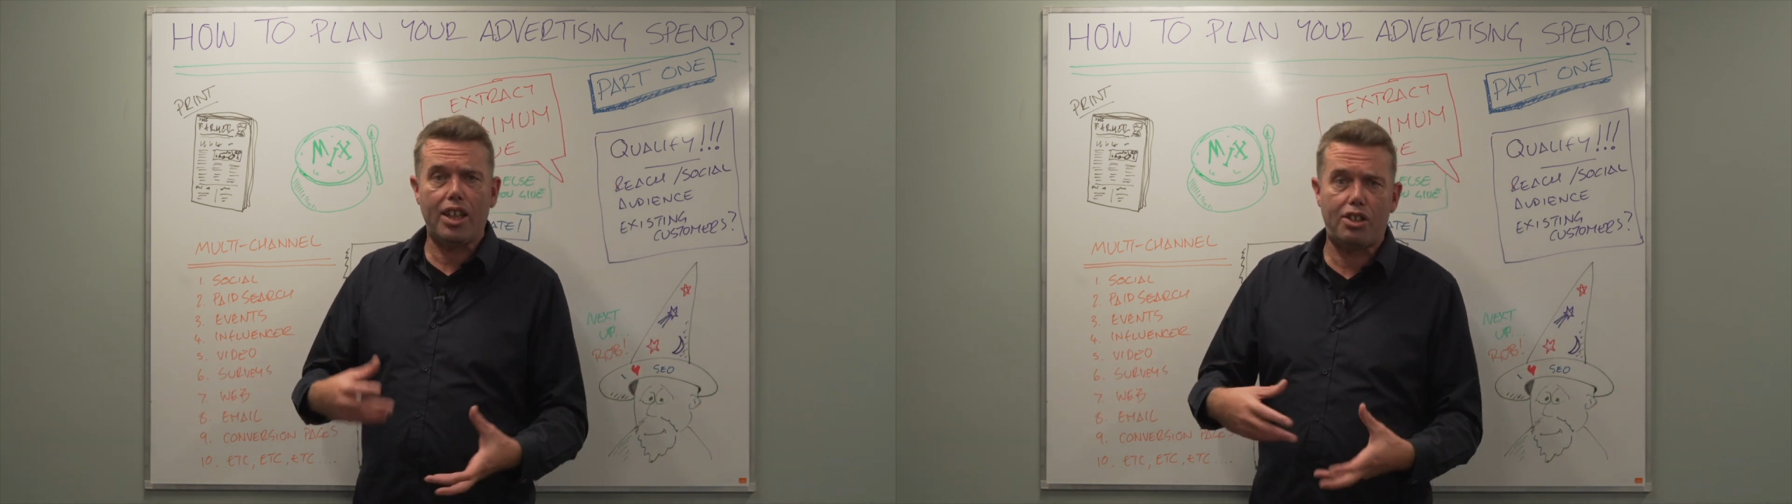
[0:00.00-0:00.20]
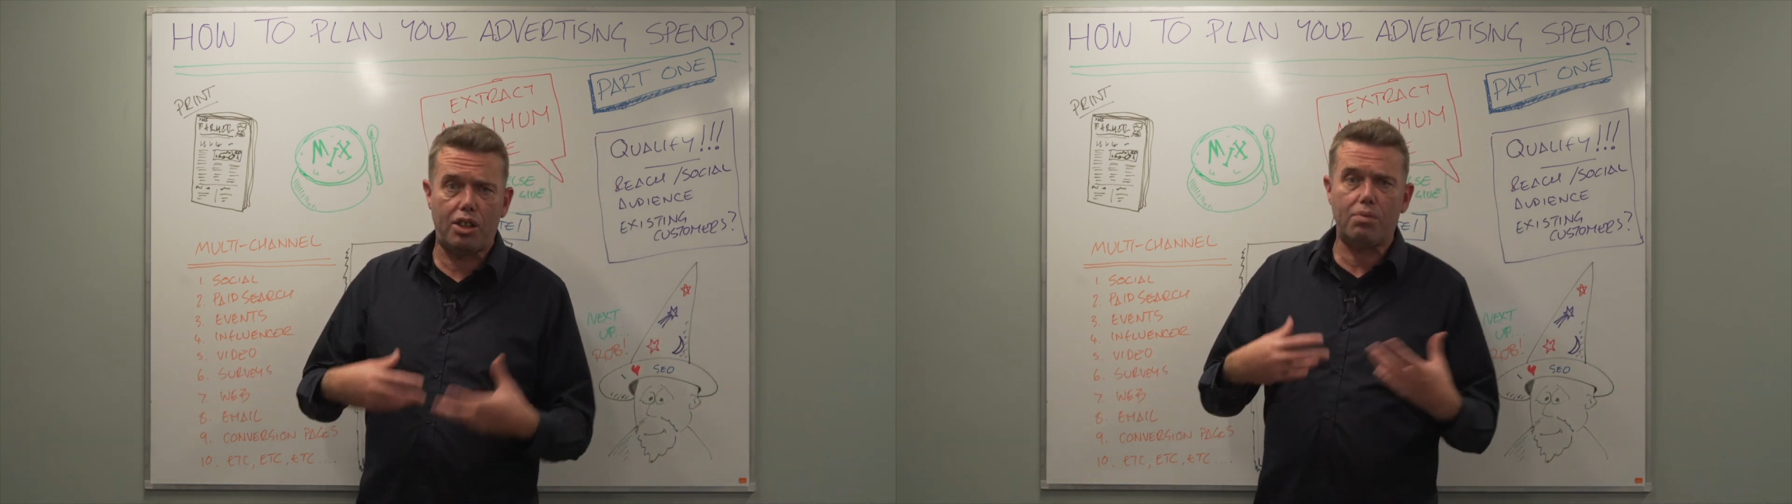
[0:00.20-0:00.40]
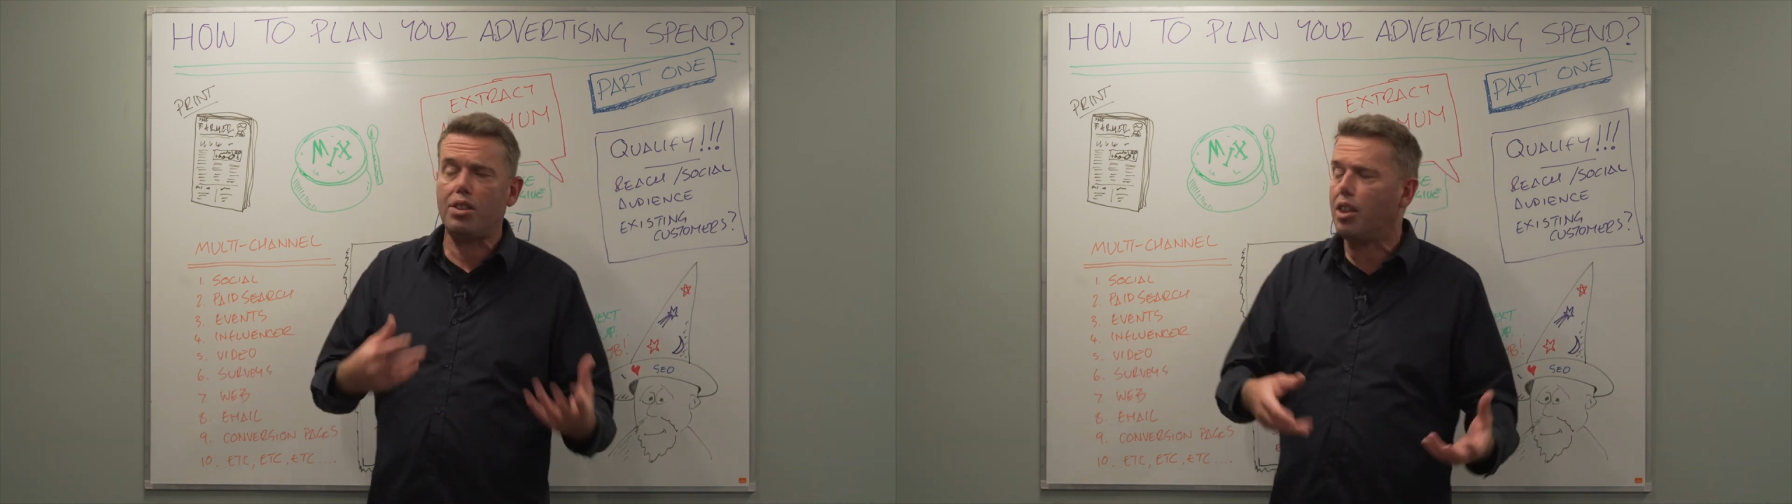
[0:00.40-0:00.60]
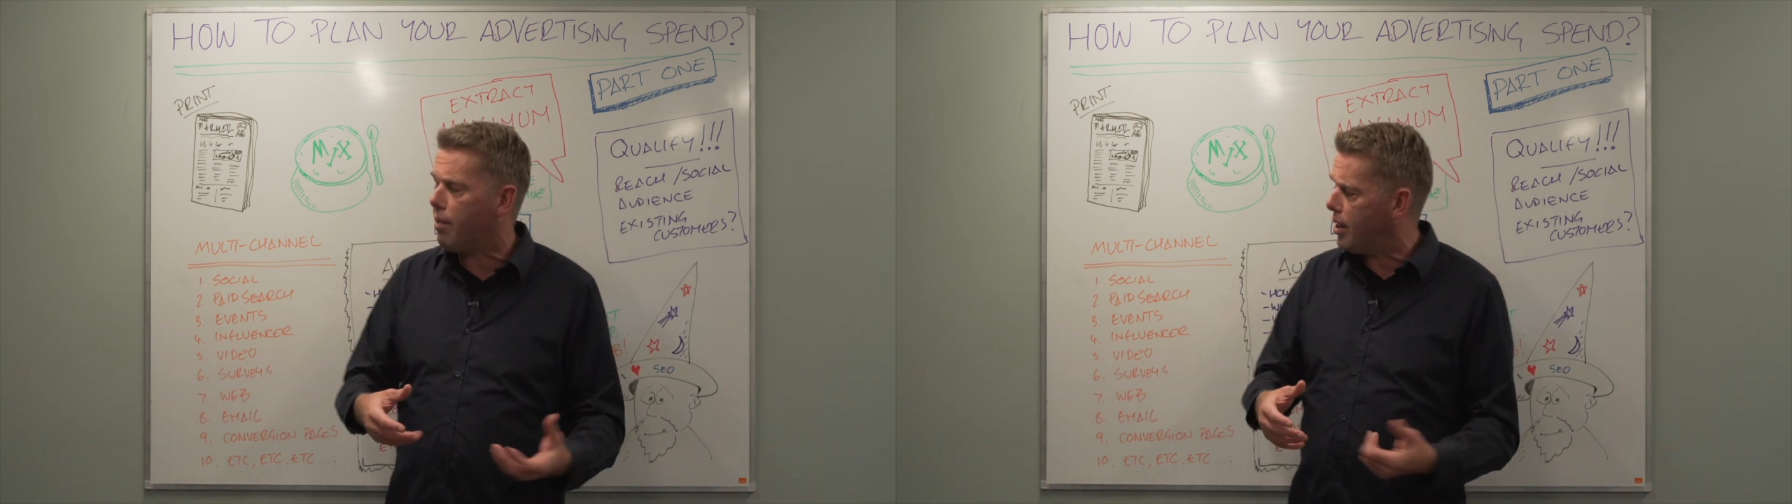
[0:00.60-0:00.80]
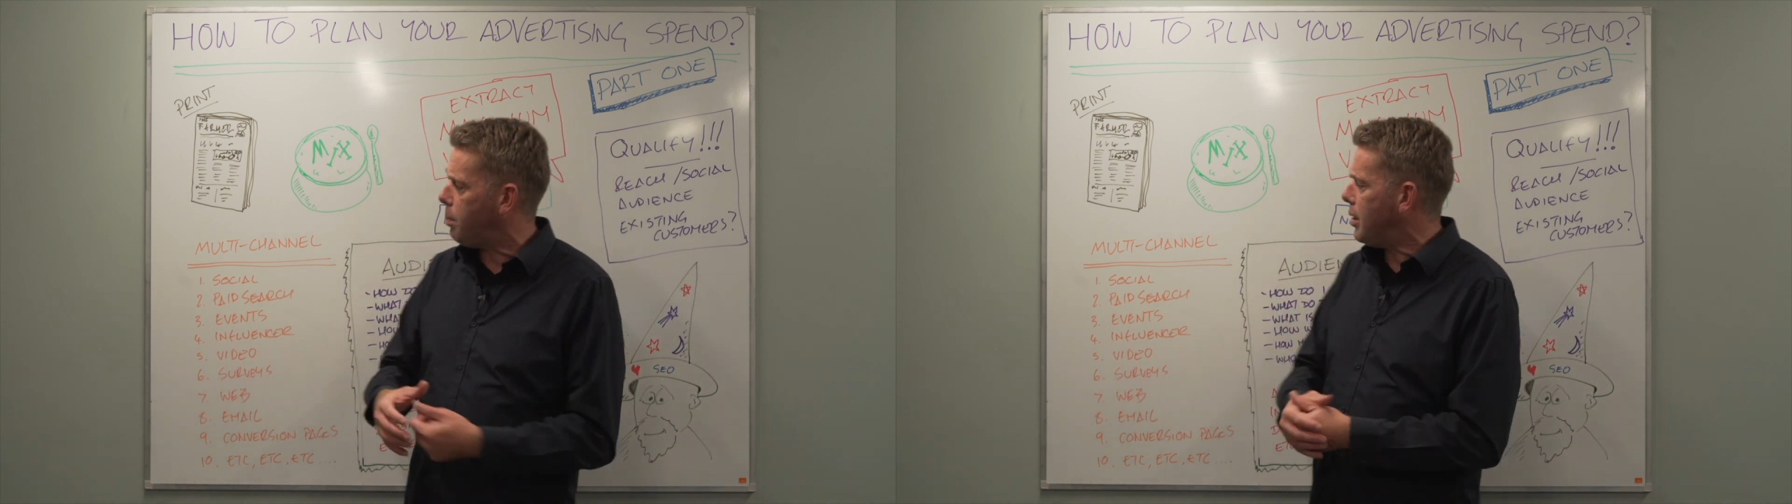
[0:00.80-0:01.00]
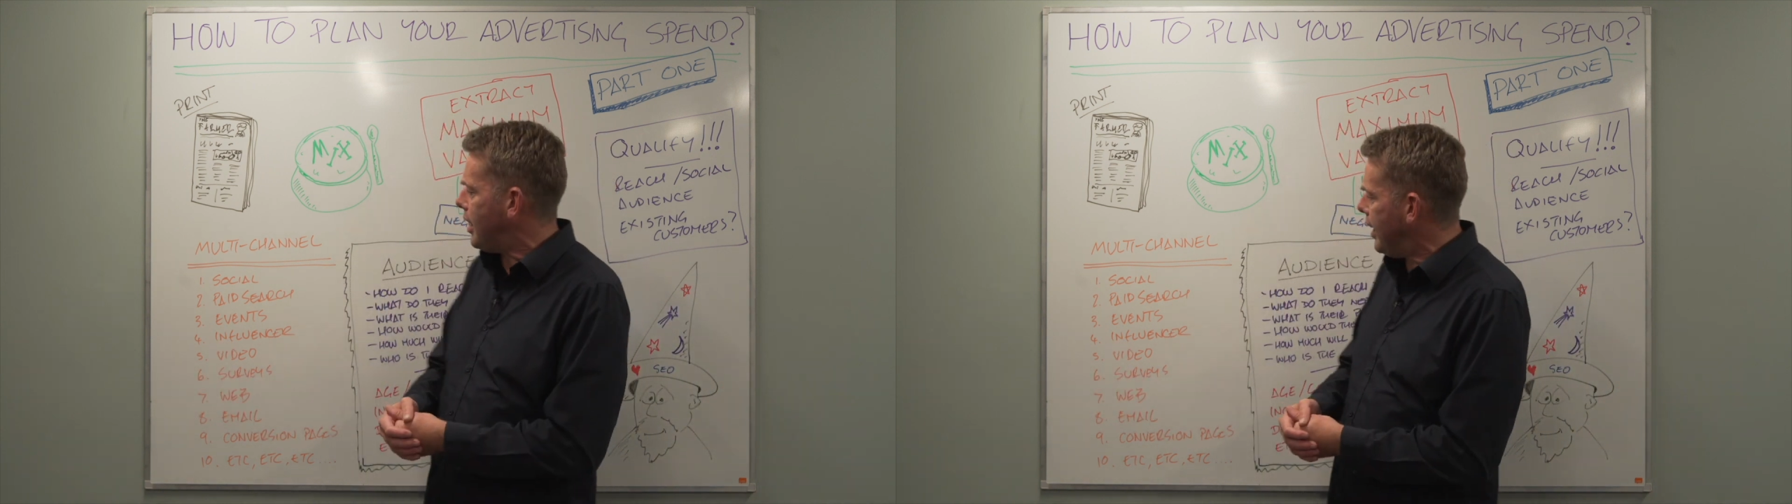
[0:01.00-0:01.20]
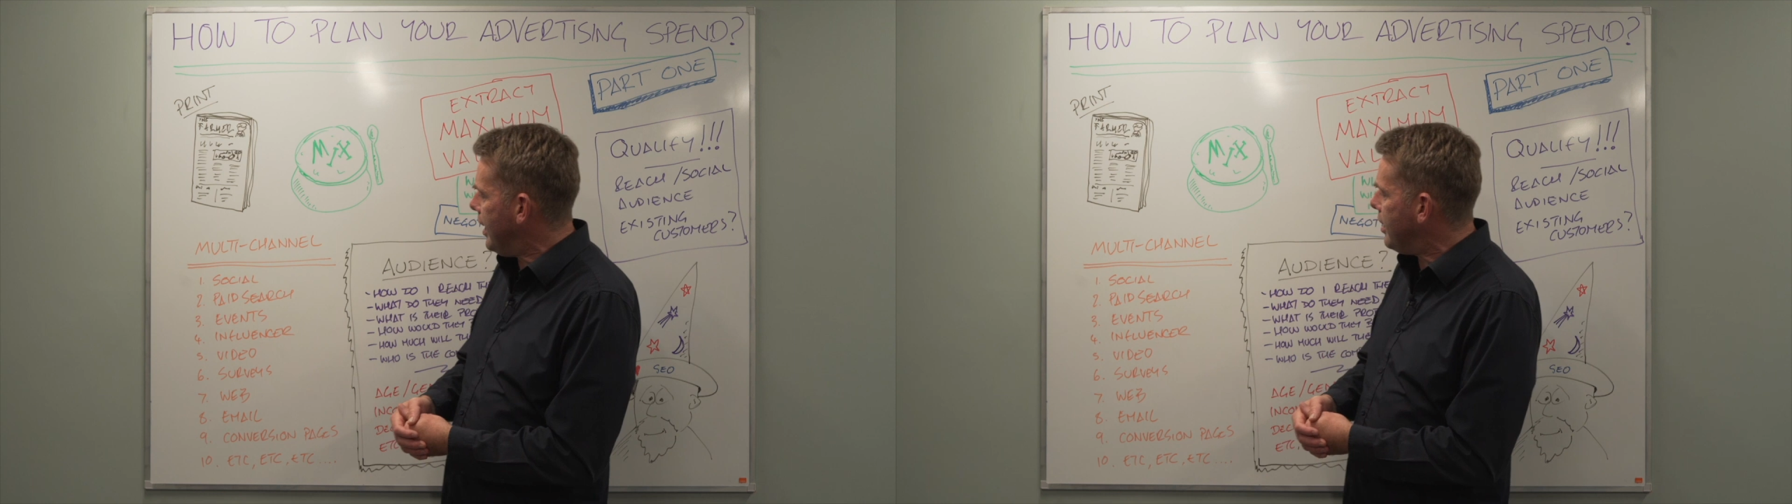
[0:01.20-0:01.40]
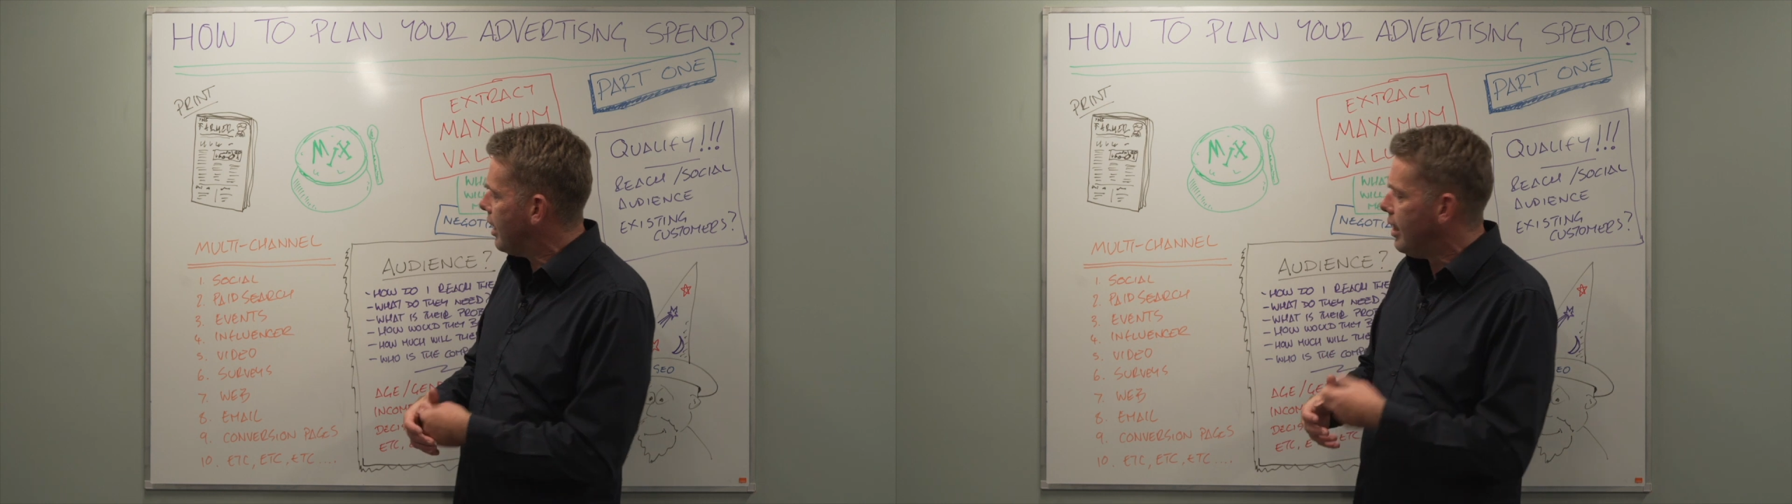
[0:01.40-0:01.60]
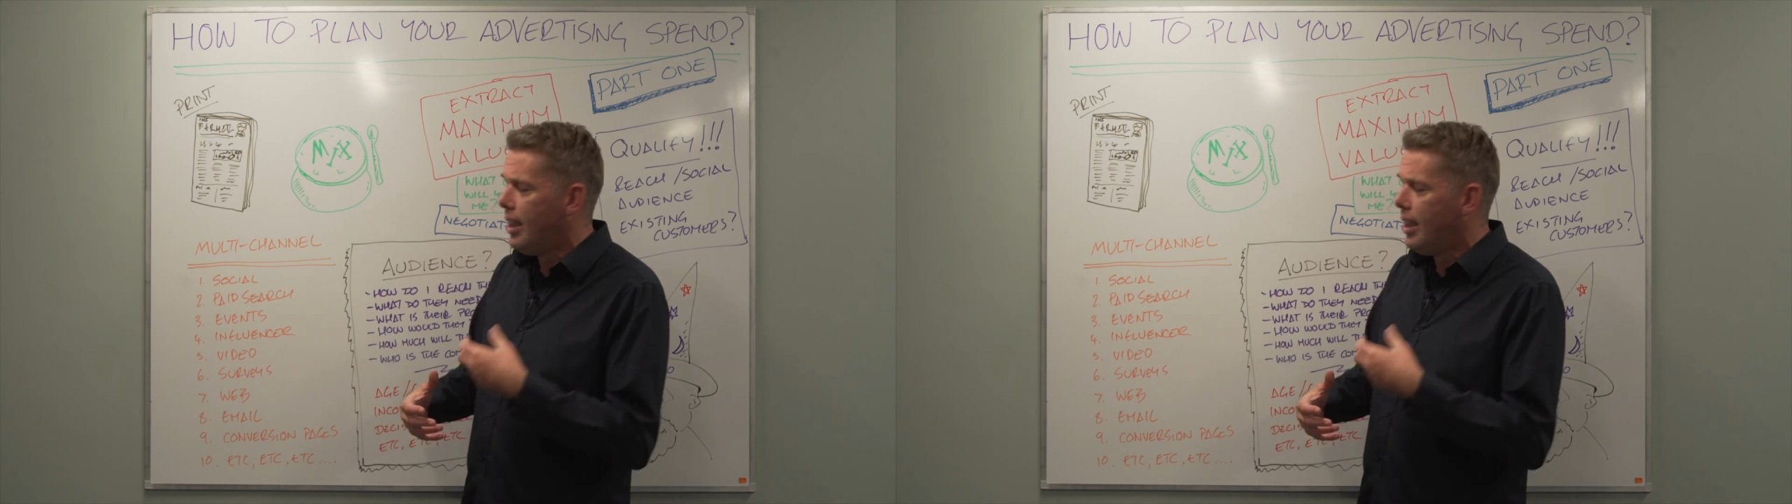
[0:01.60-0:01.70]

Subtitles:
issues in your expertise.